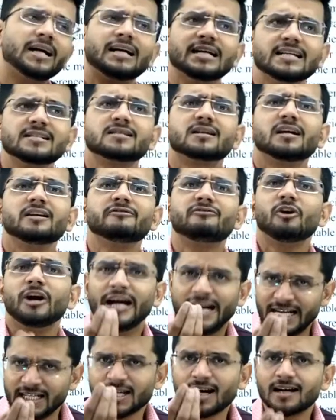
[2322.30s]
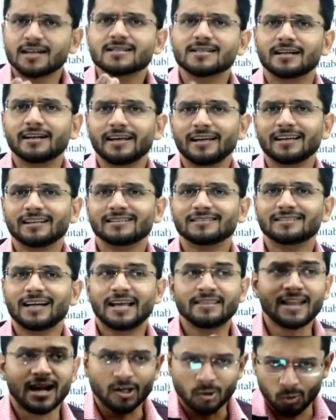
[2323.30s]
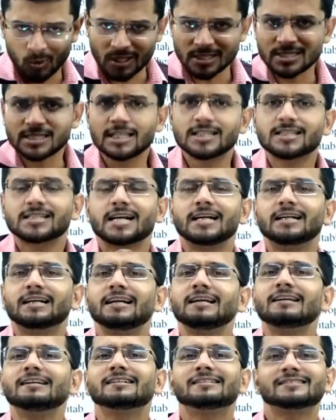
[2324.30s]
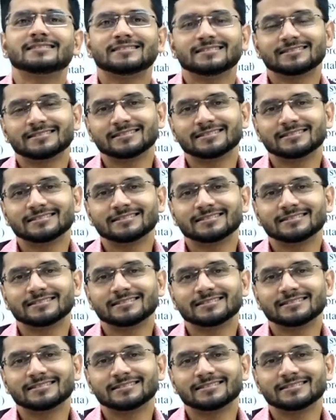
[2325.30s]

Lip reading: But at least study for 8 hours a day, and that too consistently.